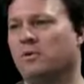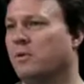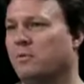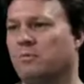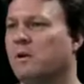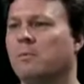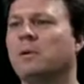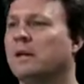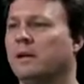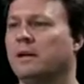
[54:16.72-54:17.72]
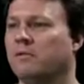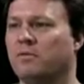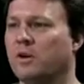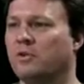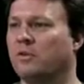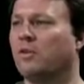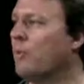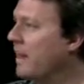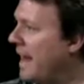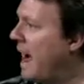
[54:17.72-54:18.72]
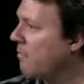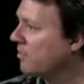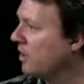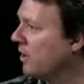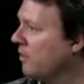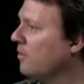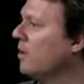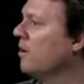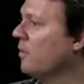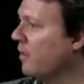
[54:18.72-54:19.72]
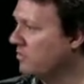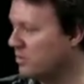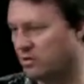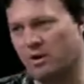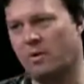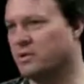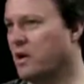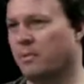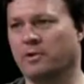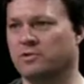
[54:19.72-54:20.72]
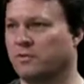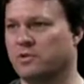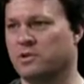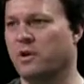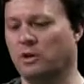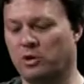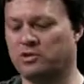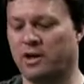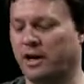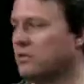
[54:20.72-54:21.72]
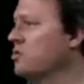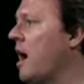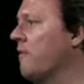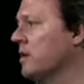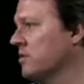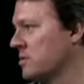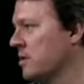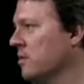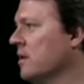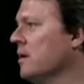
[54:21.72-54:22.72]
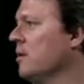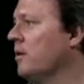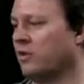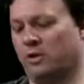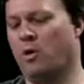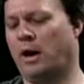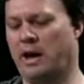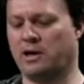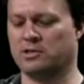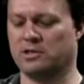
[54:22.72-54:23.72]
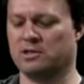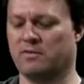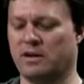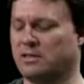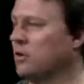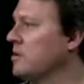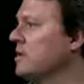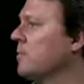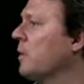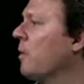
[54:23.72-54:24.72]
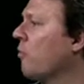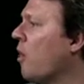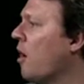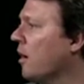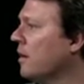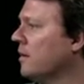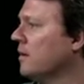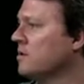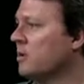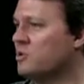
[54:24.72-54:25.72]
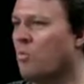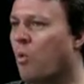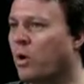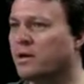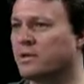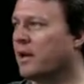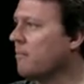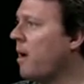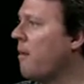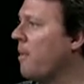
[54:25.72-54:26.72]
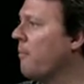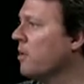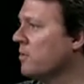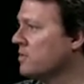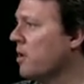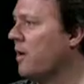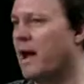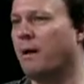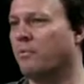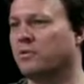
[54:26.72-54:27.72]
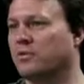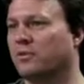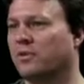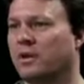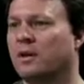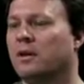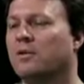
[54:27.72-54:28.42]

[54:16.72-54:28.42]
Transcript: it would be completely confused. The way the apps load. We always talk about this every show. It looks like Java used to. When it's like, oh, I got to access this device, it looks like something went wrong. There's a bunch of warnings that pop up when you install an app, which is